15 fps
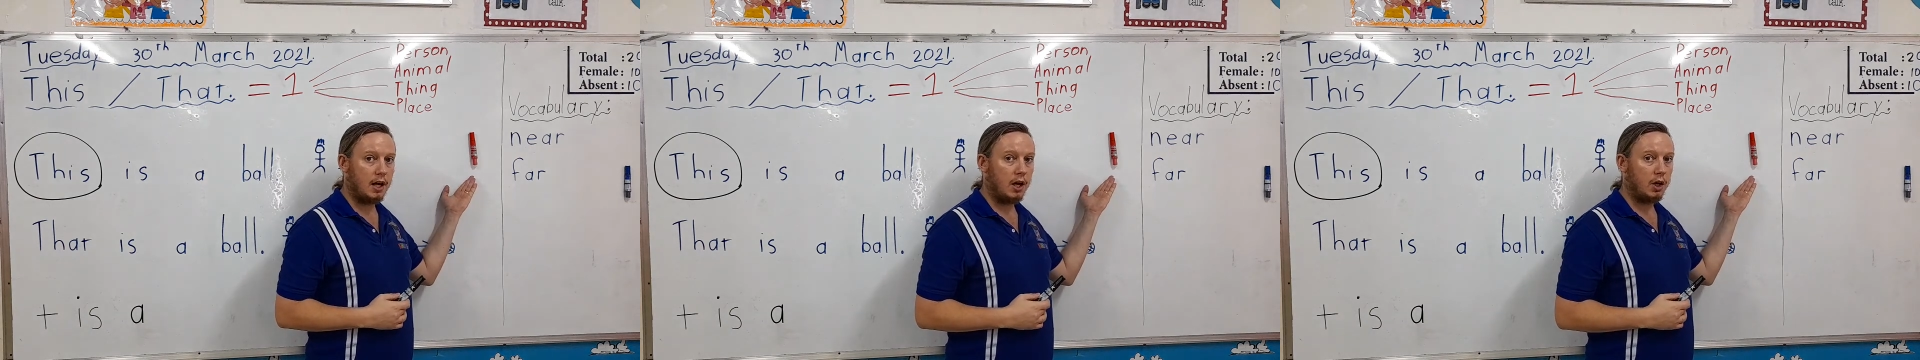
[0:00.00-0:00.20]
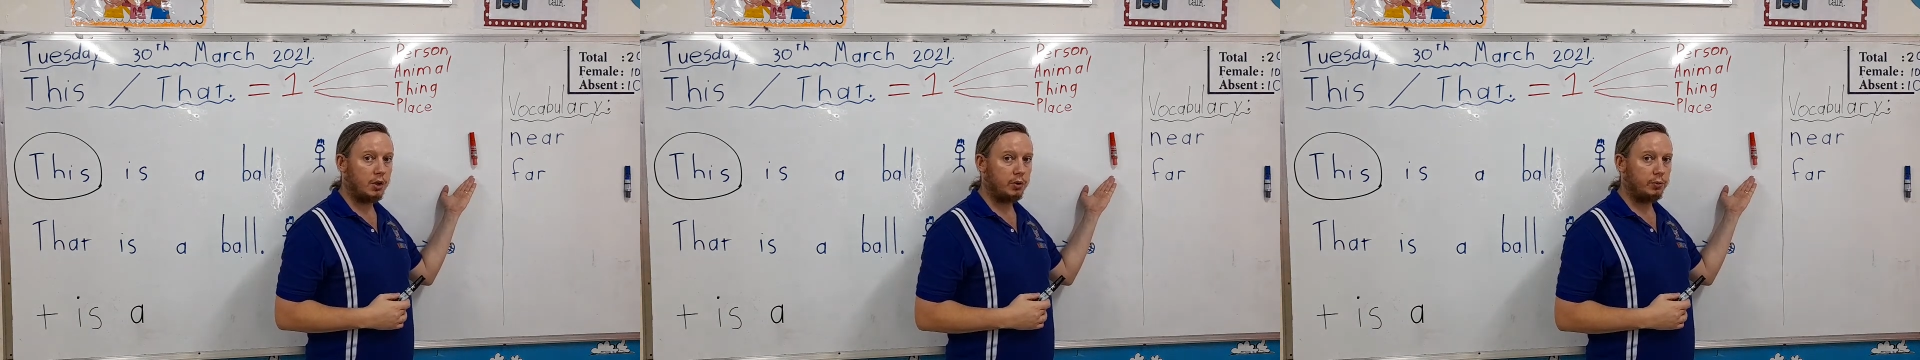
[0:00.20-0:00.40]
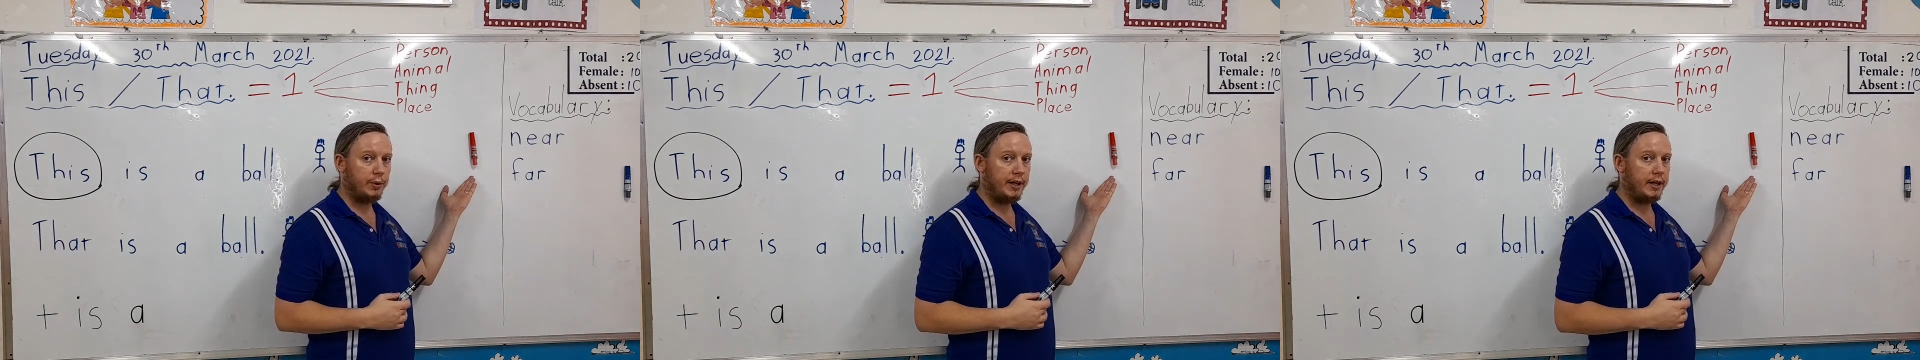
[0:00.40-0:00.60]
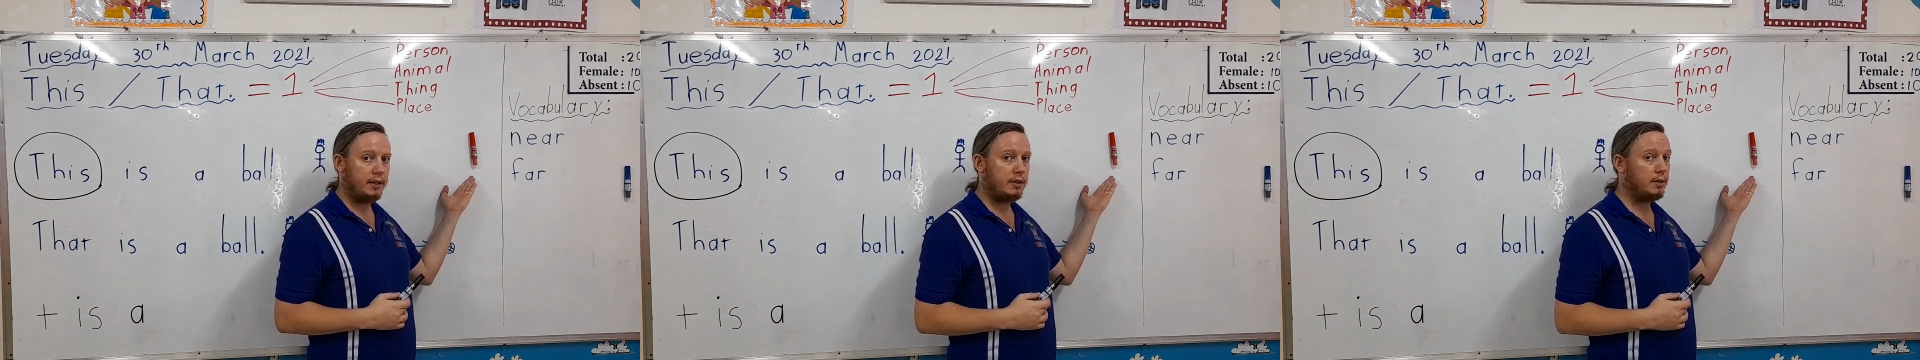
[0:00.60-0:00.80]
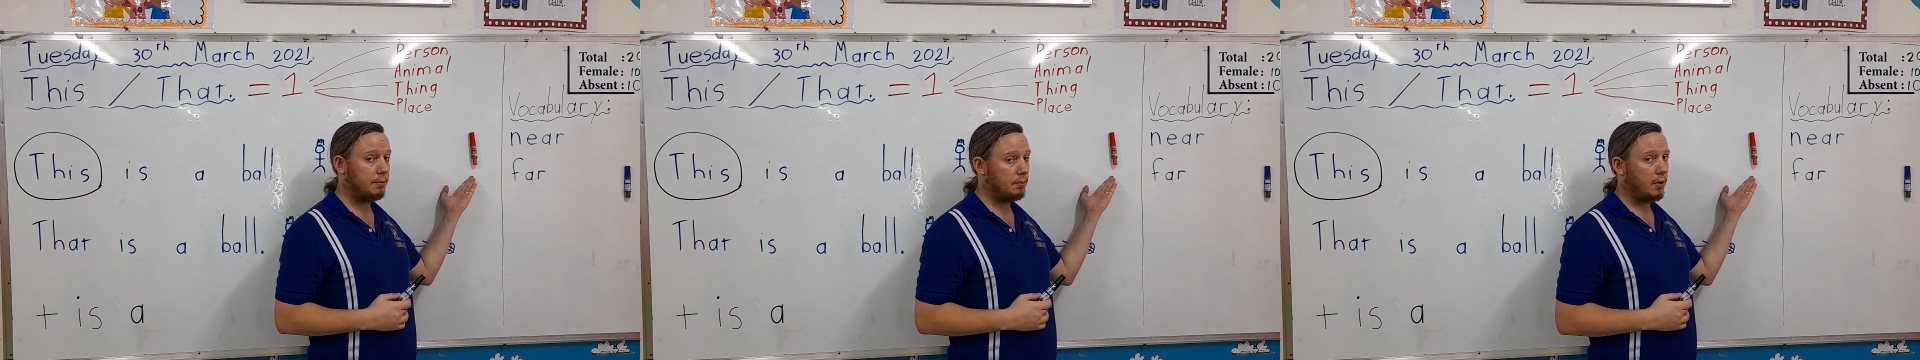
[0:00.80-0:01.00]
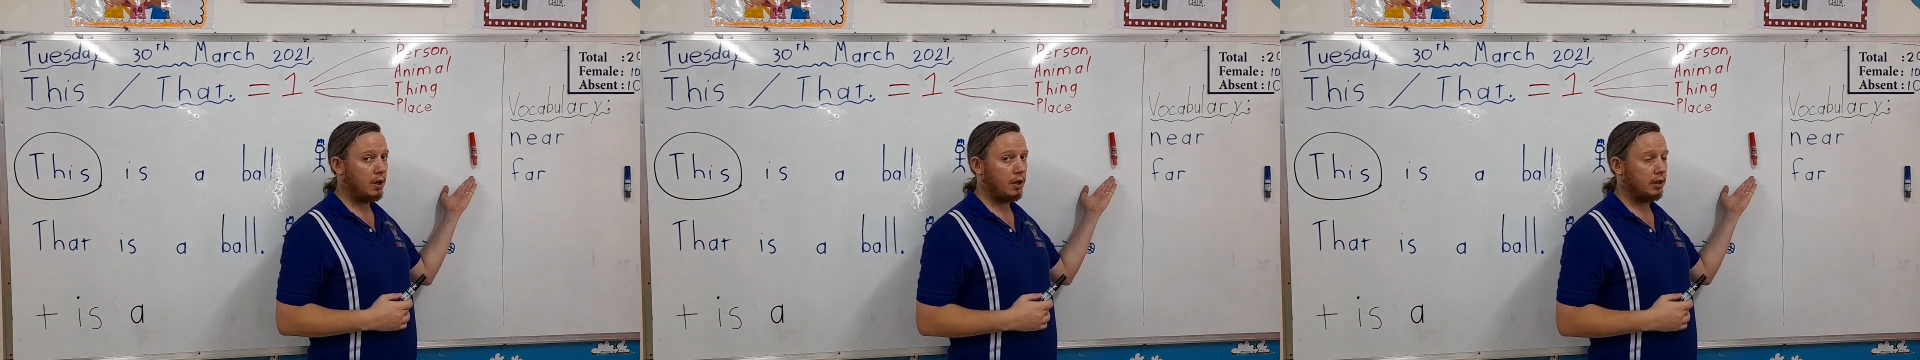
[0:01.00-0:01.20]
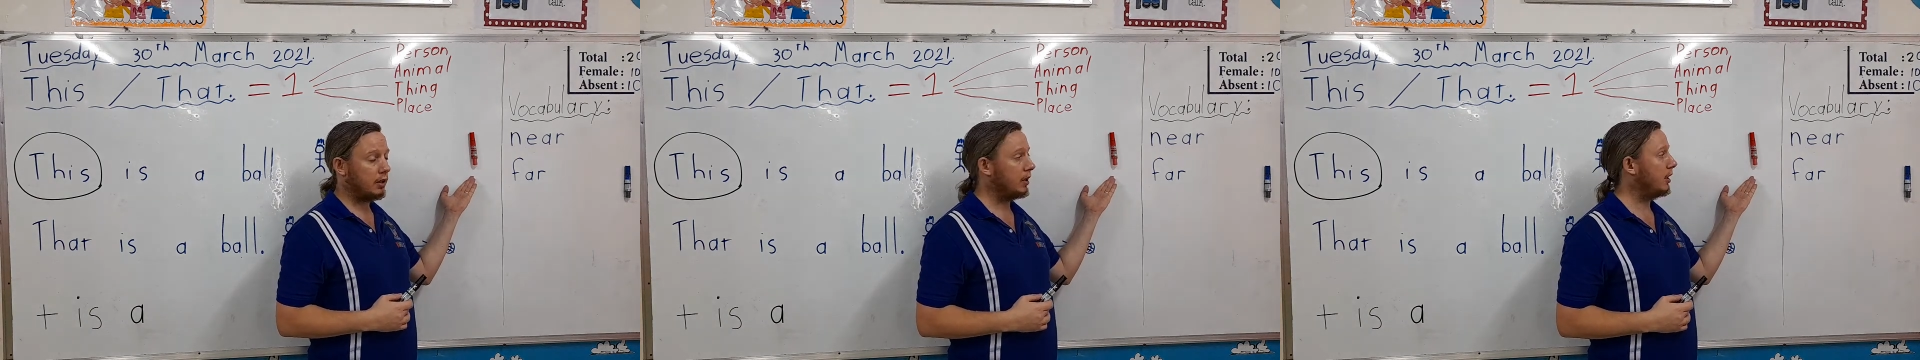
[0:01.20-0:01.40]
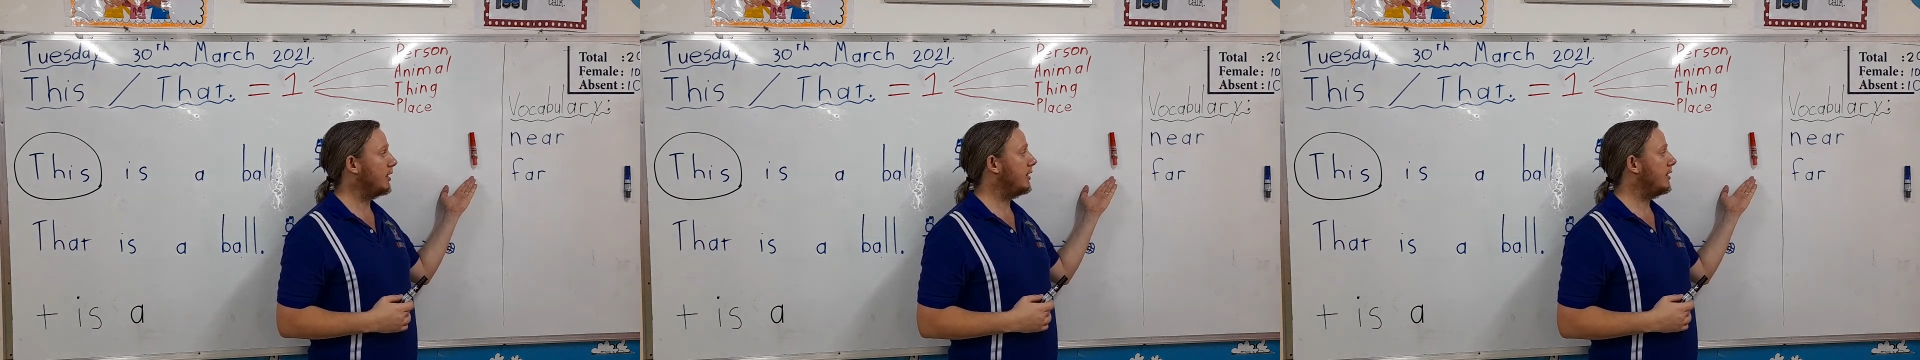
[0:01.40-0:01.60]
a red
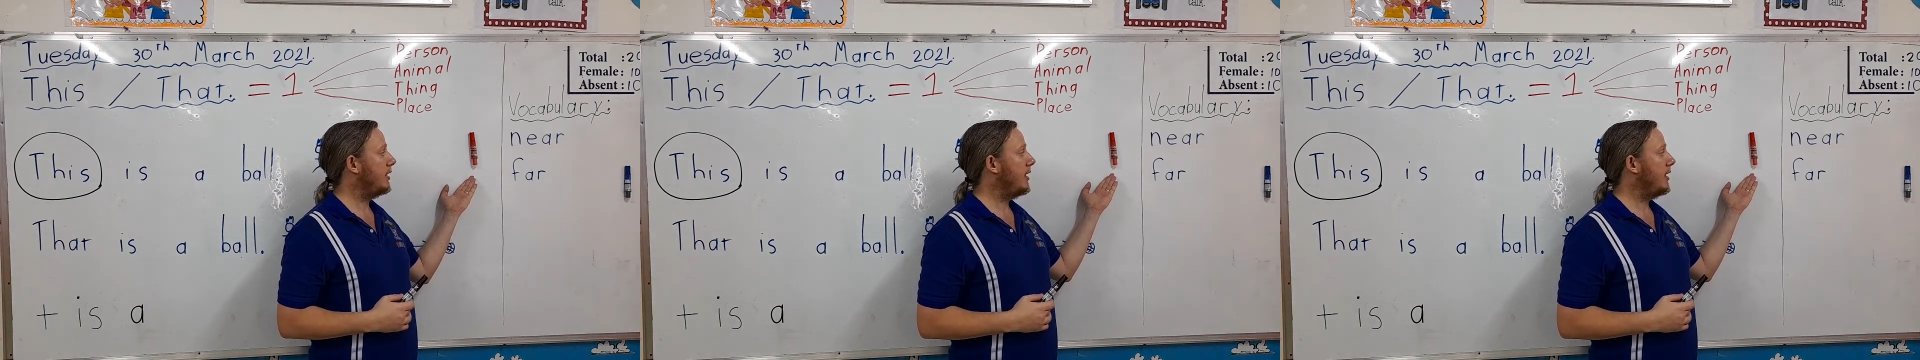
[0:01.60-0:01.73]
marker.